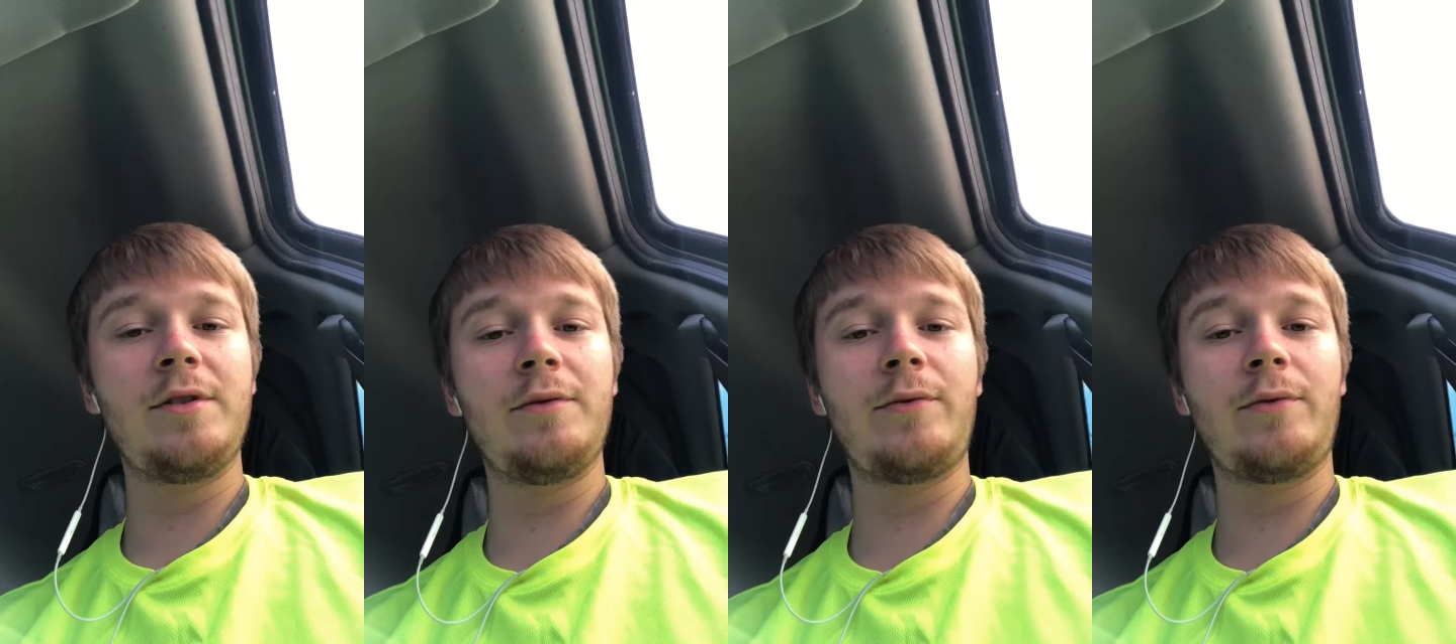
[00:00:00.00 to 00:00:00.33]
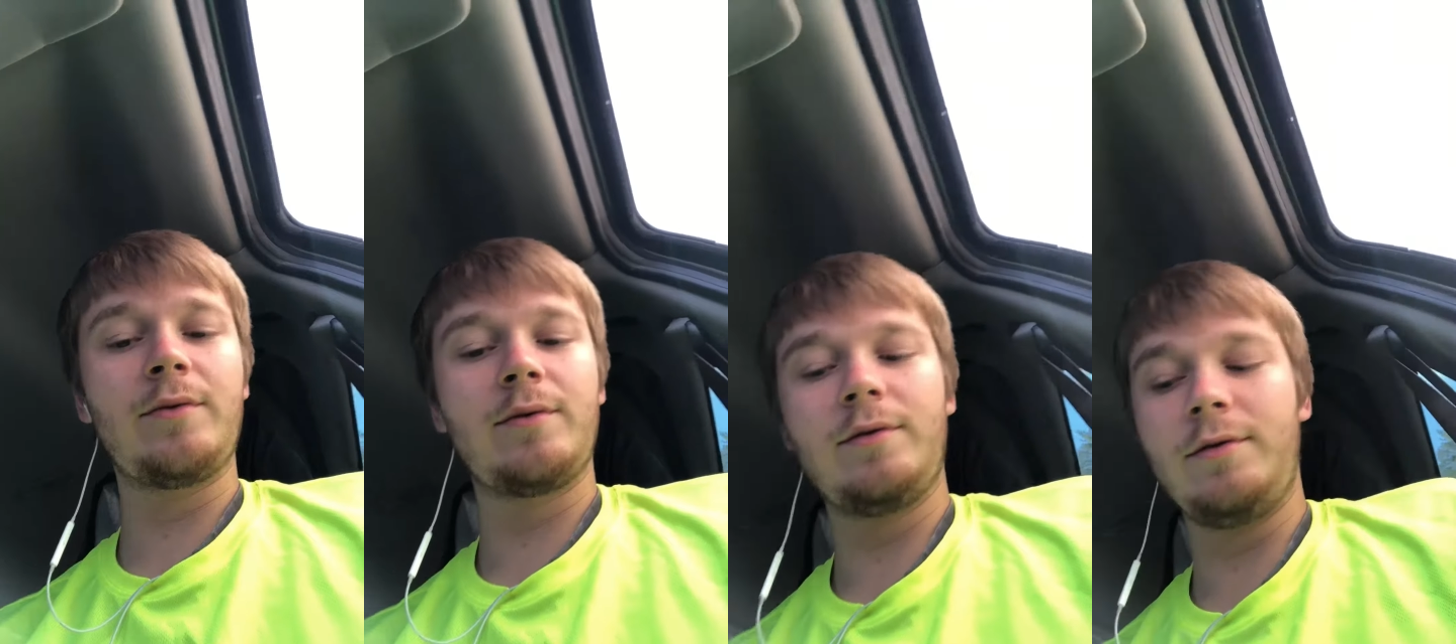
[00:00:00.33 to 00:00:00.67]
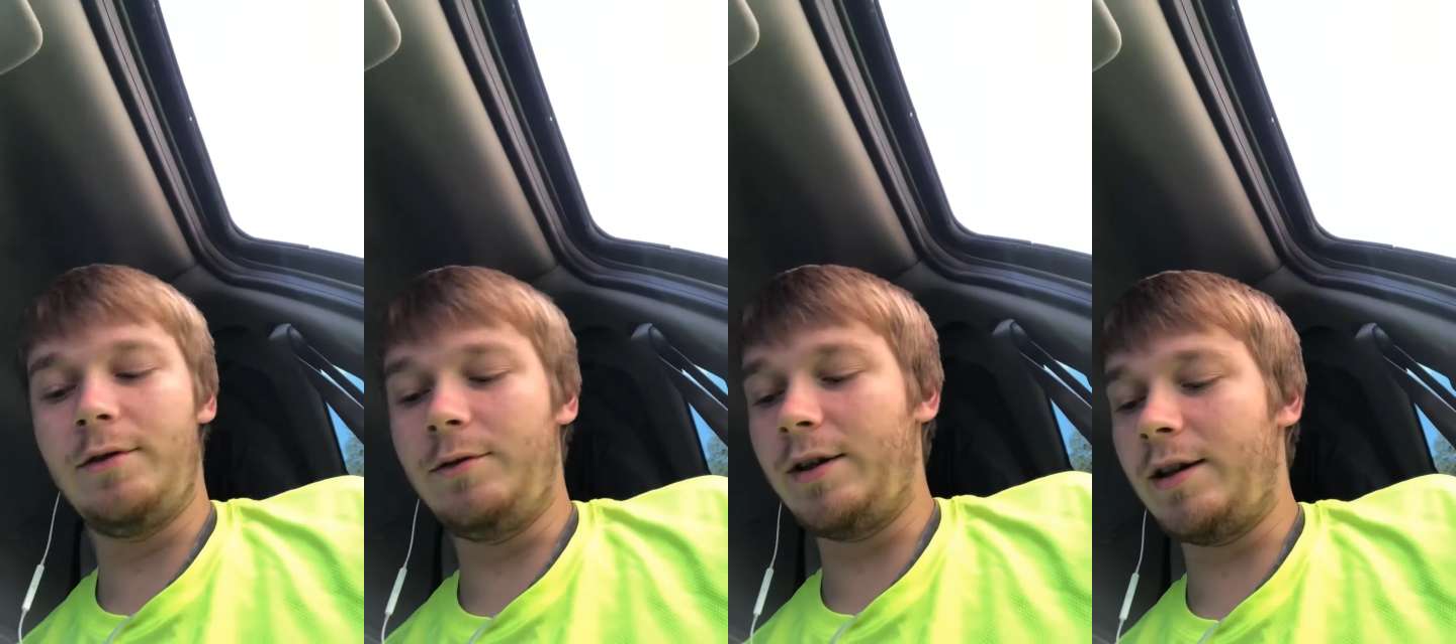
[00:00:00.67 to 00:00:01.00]
if
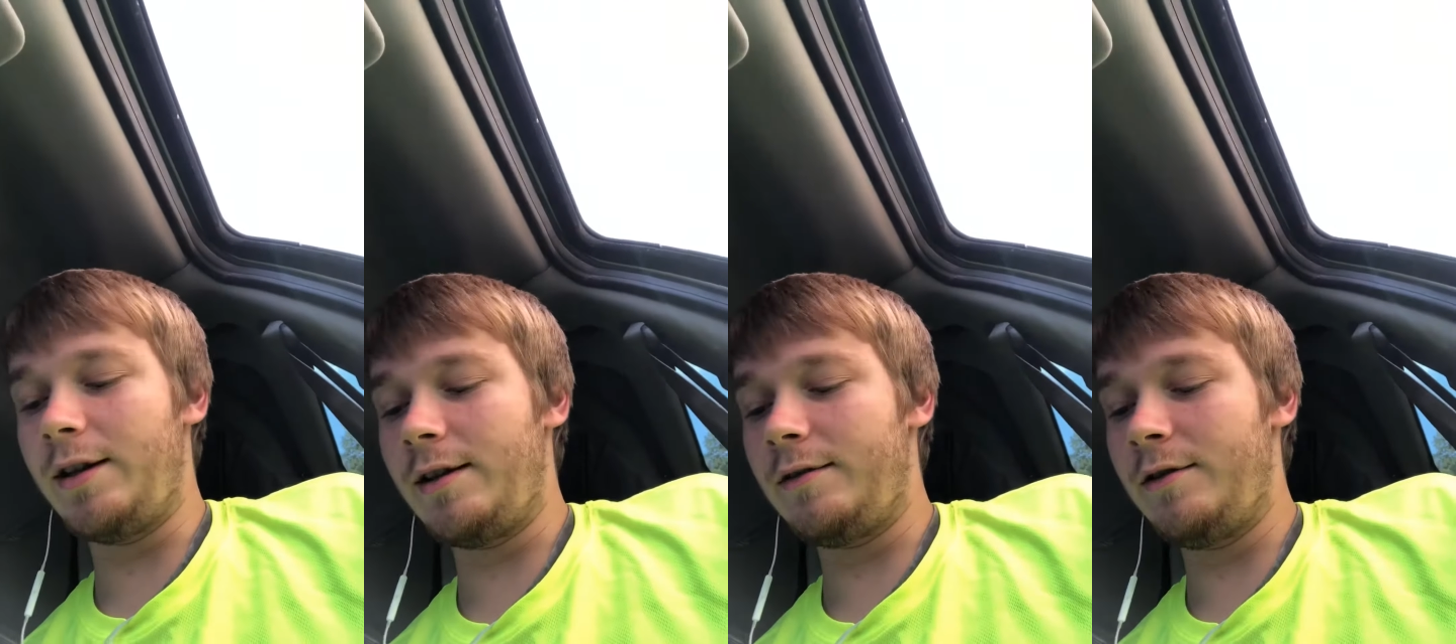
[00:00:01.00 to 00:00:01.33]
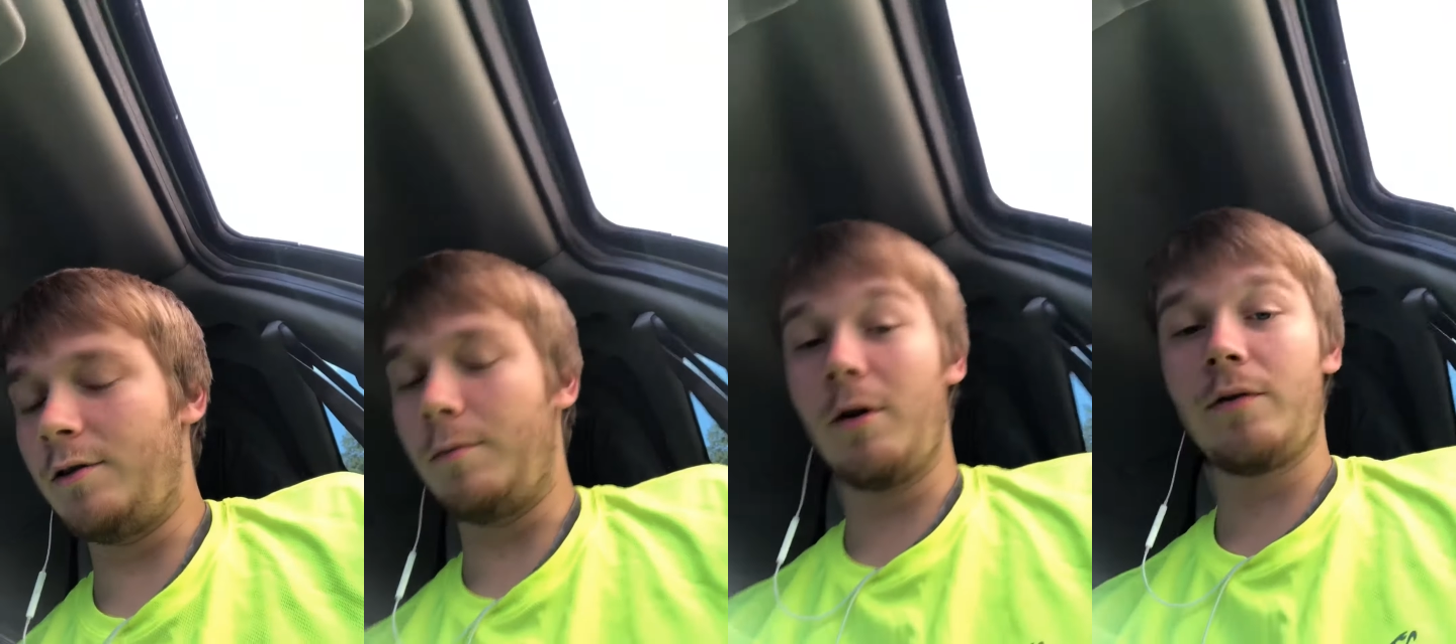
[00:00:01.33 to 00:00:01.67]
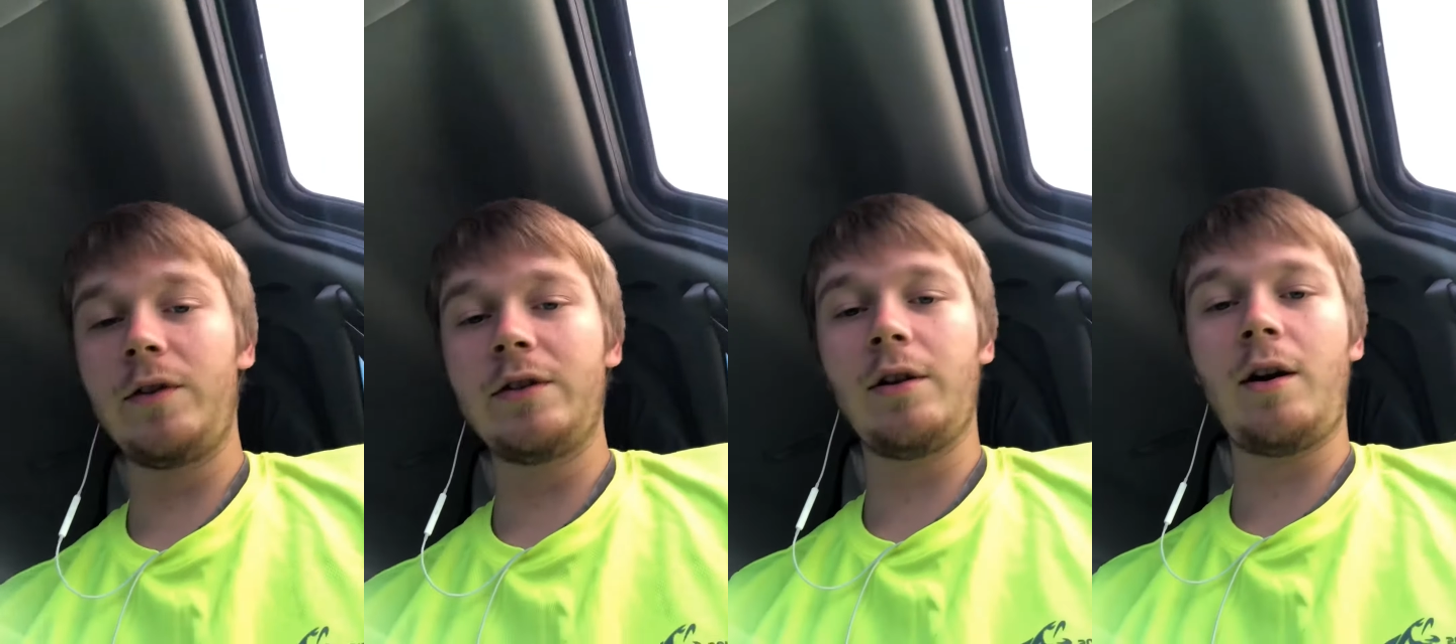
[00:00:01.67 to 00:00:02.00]
you get hit, you know,
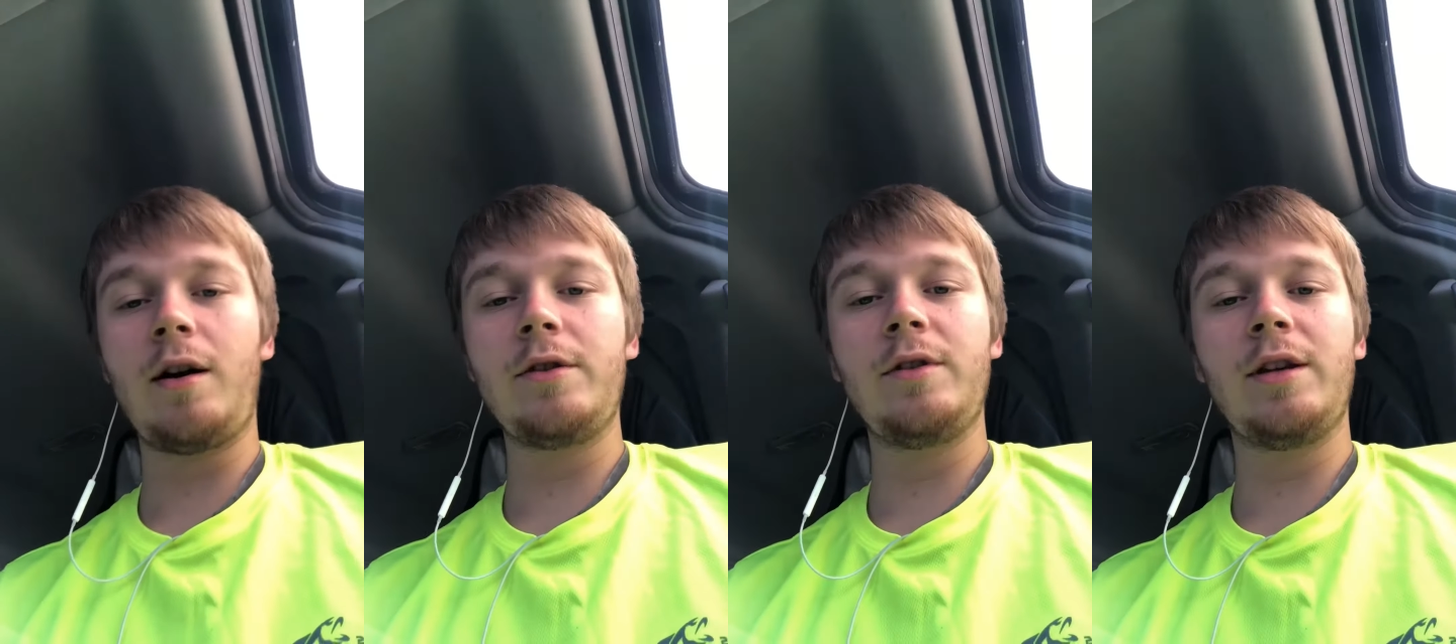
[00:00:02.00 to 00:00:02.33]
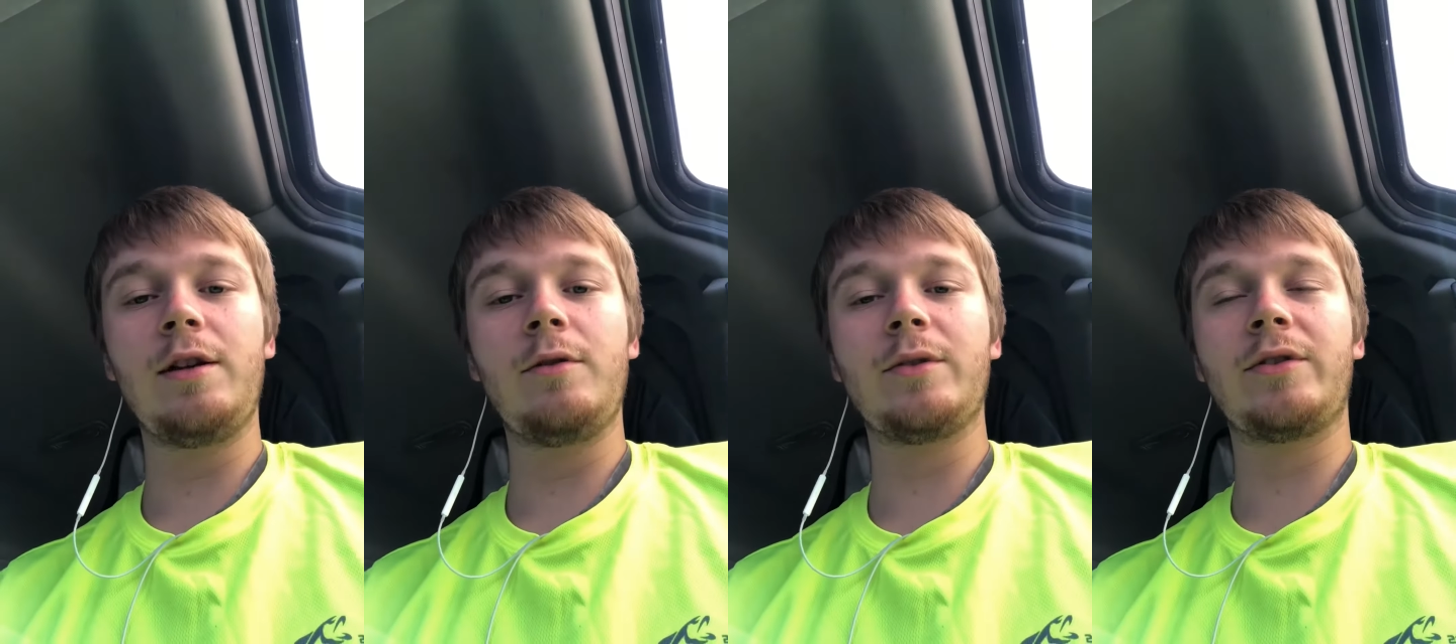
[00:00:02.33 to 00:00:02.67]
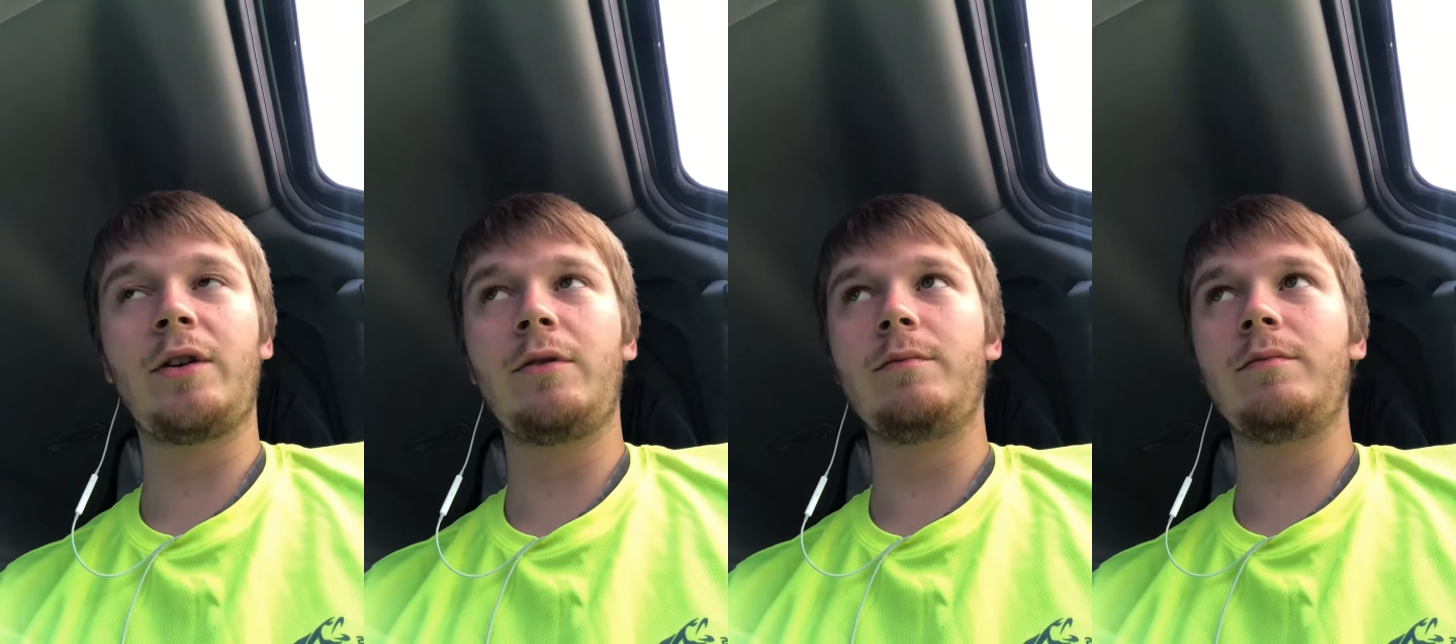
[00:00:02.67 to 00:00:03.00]
Murphy's Law, you get hit with
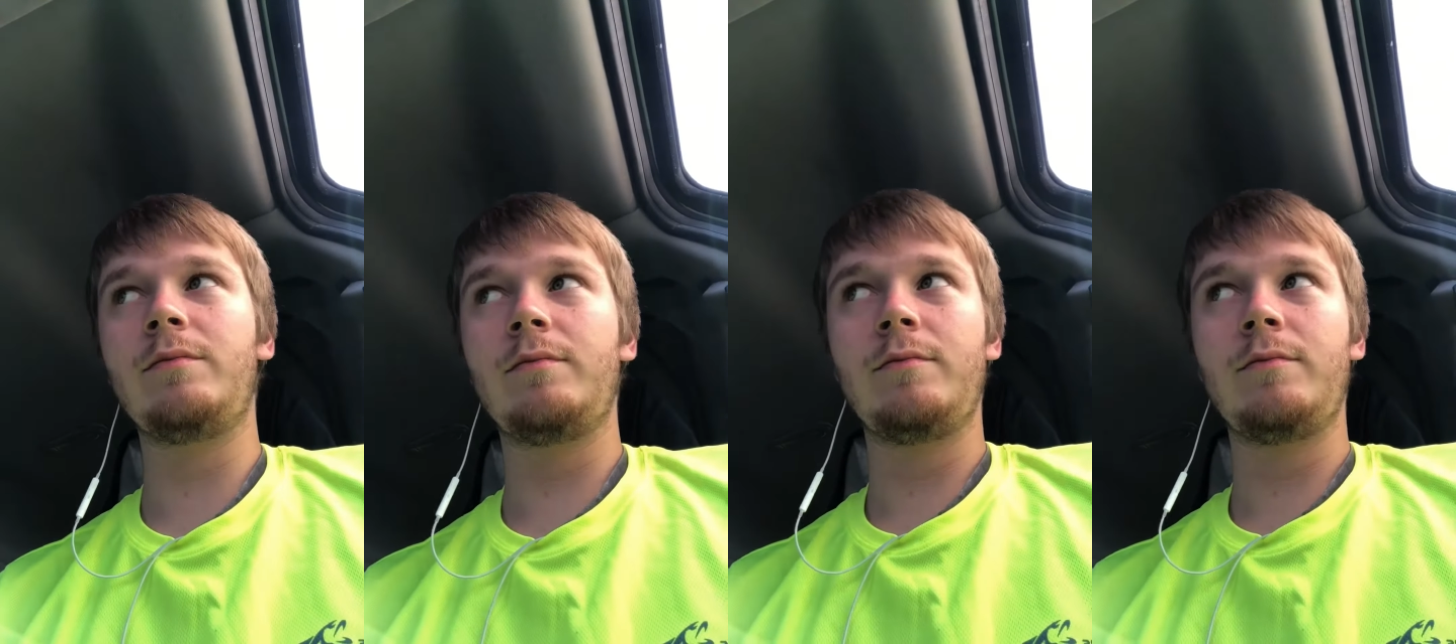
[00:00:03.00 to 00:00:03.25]
something,